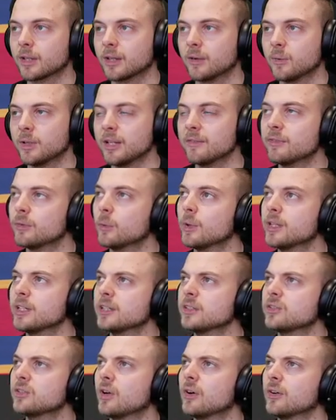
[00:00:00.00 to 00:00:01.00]
Whatever. What are
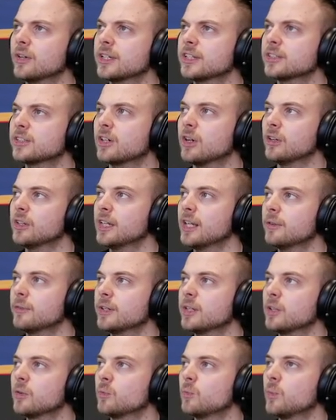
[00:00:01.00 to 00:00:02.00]
the donkeys called? They're like
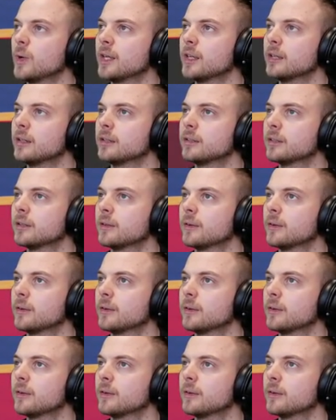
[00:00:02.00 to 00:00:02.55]
really weird.